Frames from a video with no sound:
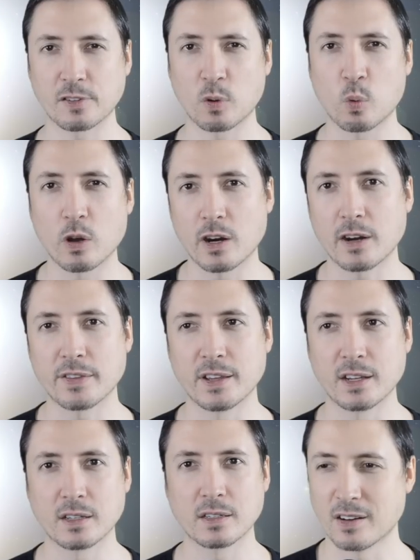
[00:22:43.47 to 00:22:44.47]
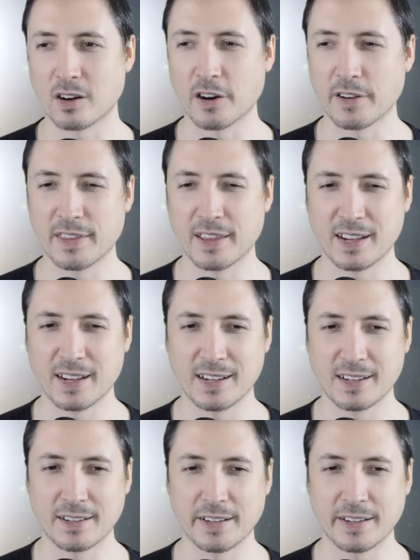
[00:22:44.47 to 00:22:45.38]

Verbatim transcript: So what are they? Are they